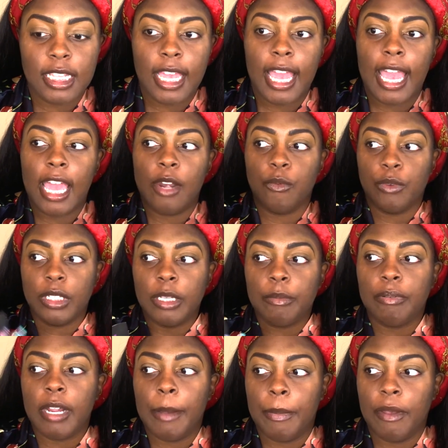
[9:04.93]
and really
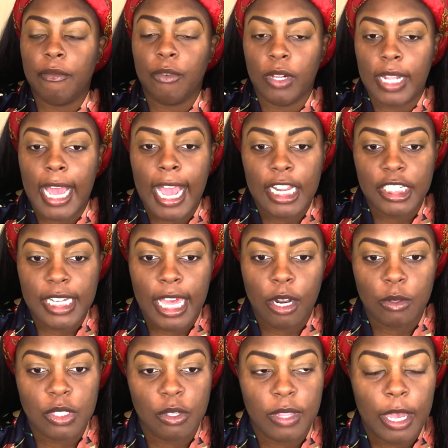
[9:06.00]
prep it for the eyeshadow
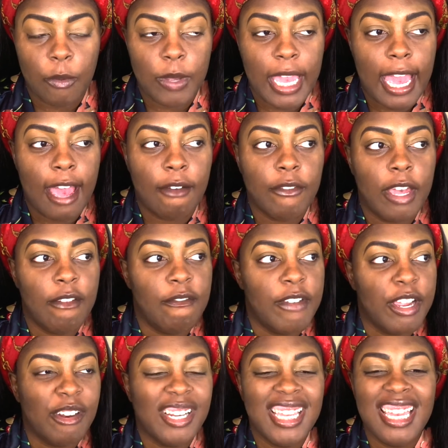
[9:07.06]
so that we have a
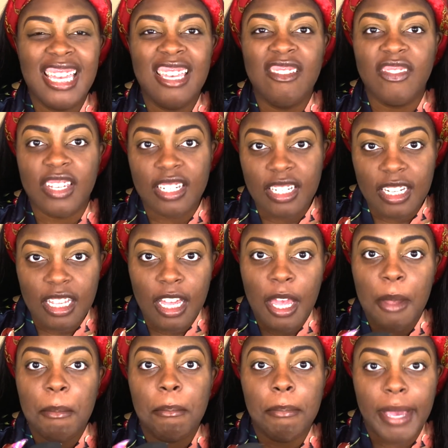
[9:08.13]
very even
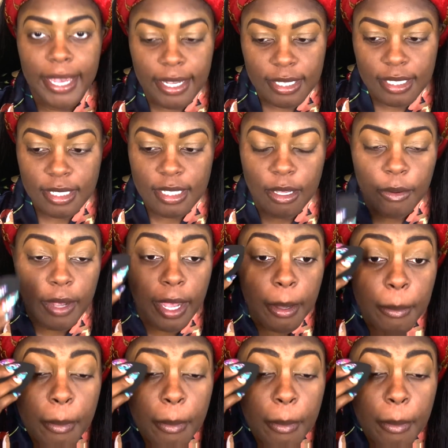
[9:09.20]
base, okay?